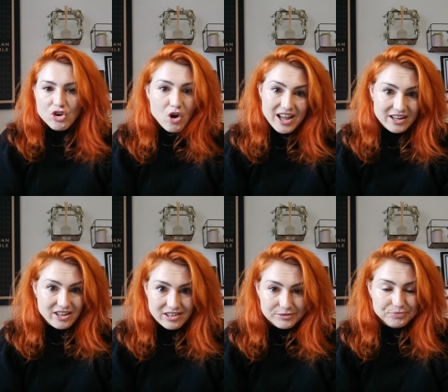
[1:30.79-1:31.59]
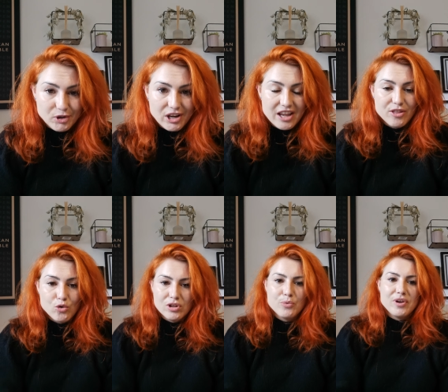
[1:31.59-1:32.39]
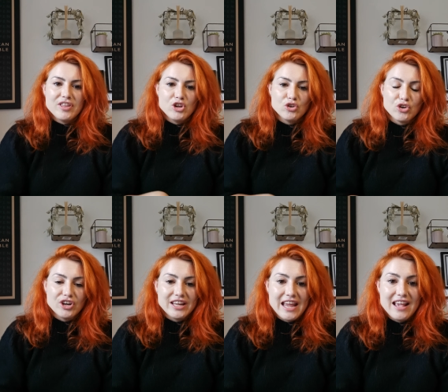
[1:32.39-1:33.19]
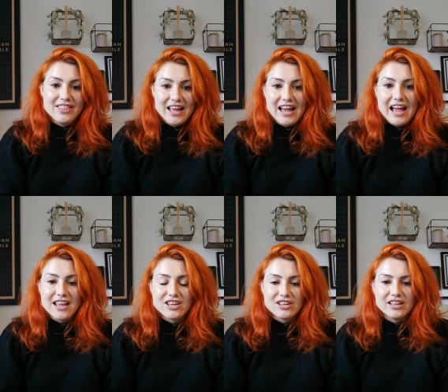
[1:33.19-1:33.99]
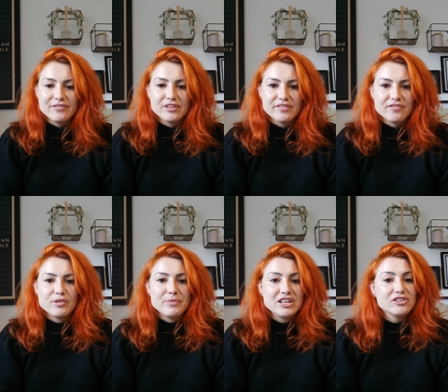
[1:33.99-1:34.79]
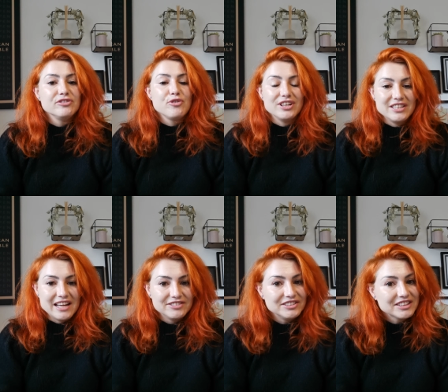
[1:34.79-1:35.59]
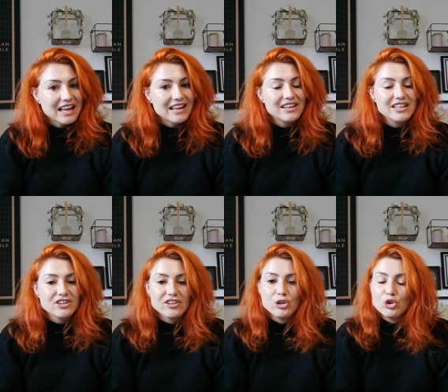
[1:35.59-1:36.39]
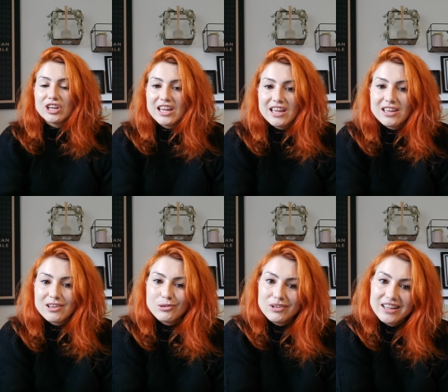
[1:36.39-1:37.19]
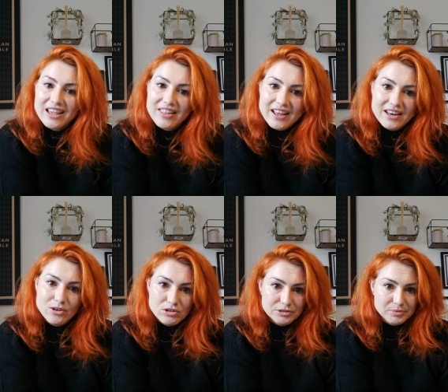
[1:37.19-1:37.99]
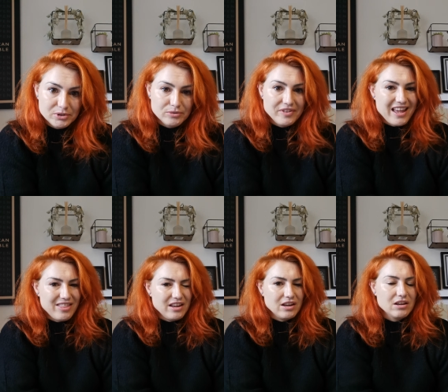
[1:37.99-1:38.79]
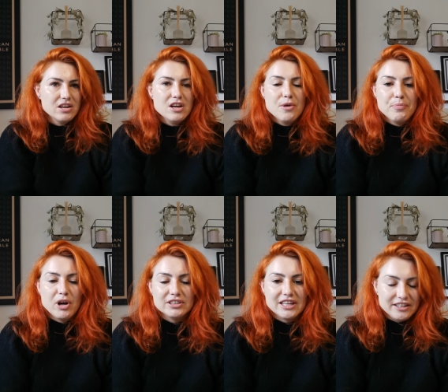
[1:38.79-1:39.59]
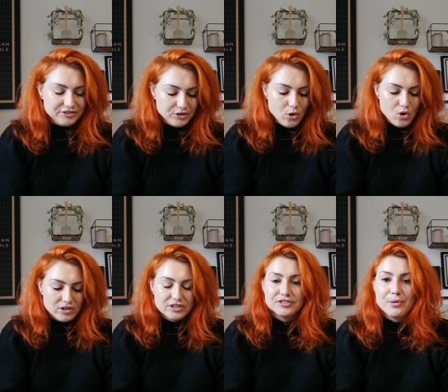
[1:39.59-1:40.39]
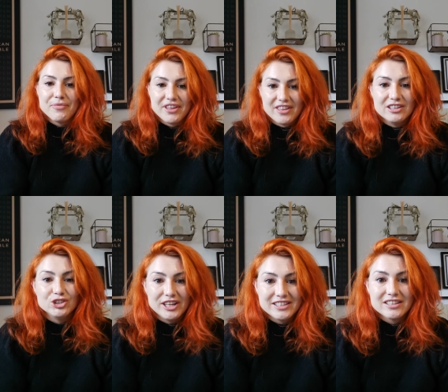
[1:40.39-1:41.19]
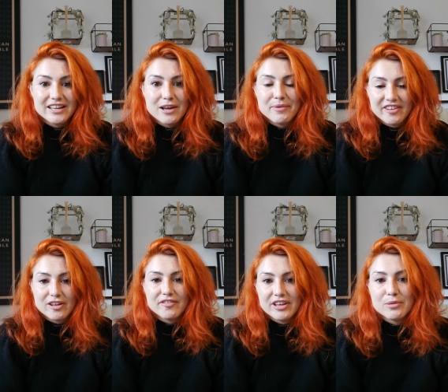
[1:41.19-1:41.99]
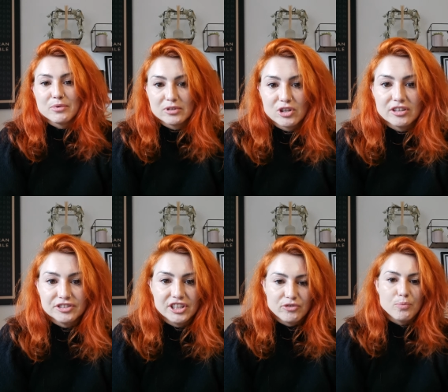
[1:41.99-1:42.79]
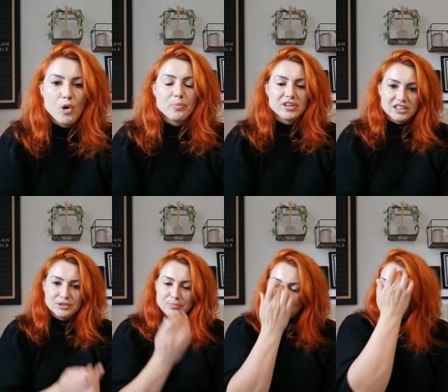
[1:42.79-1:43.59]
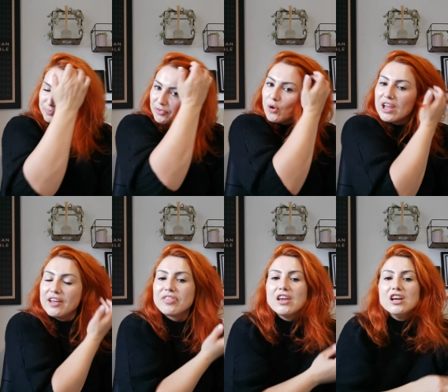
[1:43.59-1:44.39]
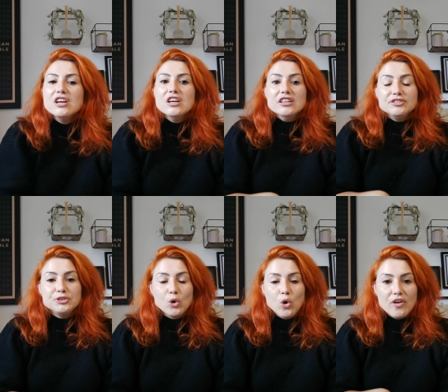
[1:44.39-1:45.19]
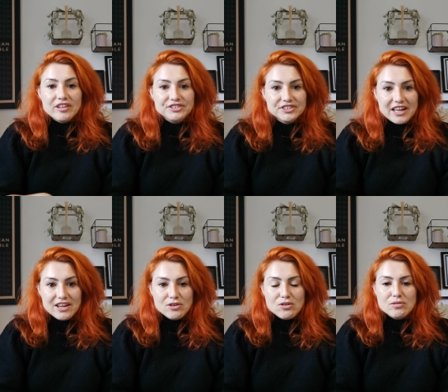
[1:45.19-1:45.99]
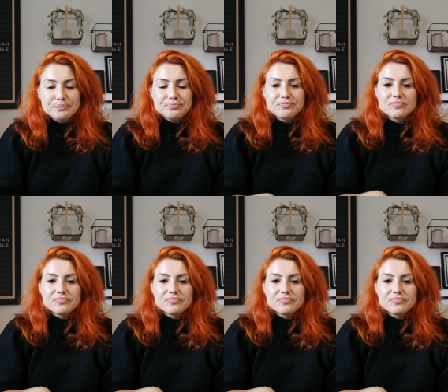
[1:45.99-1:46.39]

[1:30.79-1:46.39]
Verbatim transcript: They're not accurate. Okay, the only way that you're going to get that accurate level of information is through a DEXA scan, and here in the UK, you can only get that in a hospital, I think. But it's not something that is readily avail available to us general population people. Okay, so the scale